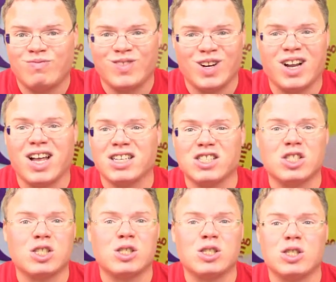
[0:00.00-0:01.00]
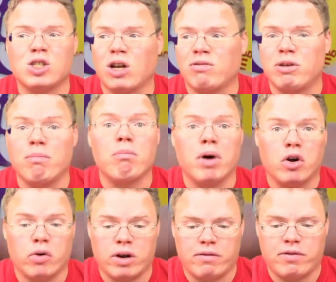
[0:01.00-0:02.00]
they're not as soft and
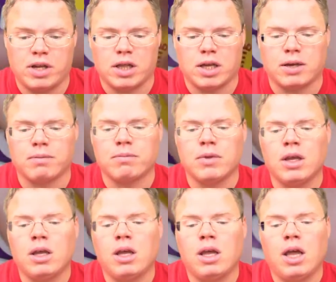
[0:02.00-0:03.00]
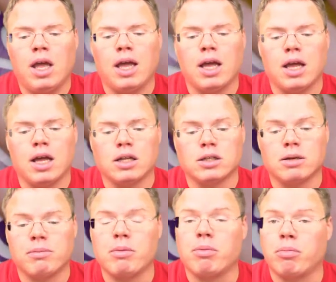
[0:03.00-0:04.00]
buttery feeling. And
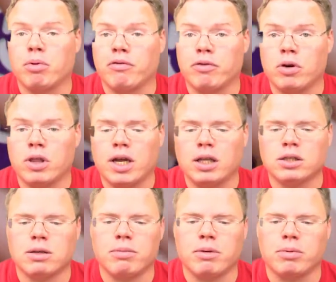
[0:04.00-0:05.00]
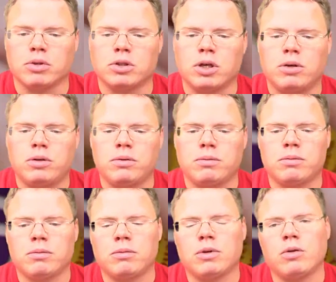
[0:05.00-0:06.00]
some people prefer that, some people don't.
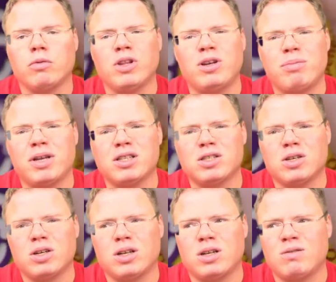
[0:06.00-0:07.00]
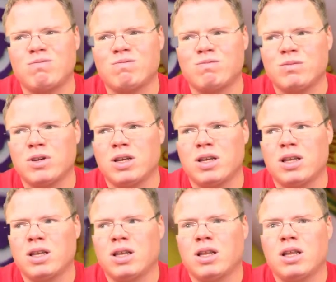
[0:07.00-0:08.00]
It really depends on
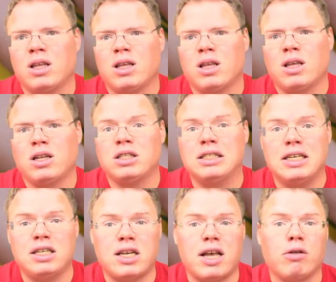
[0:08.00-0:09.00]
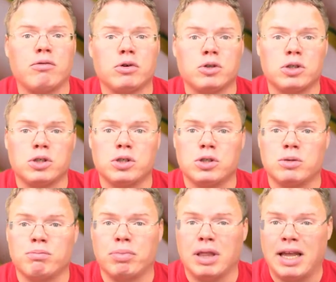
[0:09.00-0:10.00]
detail versus
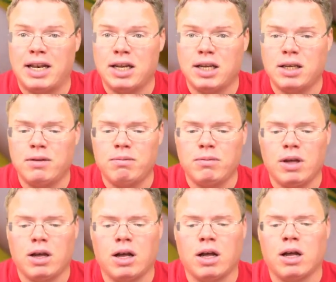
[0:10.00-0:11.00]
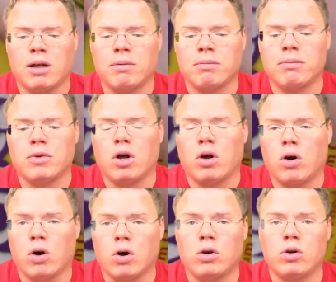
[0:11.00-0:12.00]
blending. A
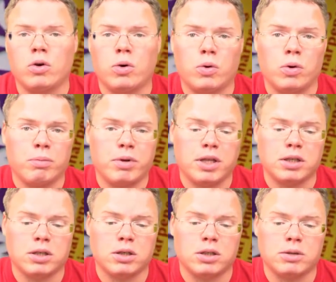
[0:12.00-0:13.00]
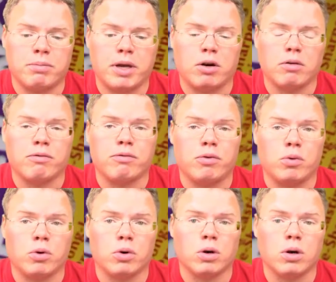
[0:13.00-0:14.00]
hardcore pencil is better
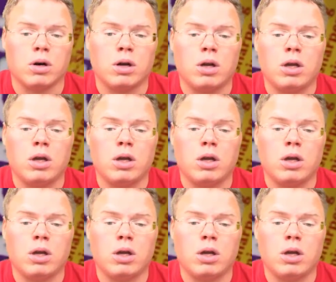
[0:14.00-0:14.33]
for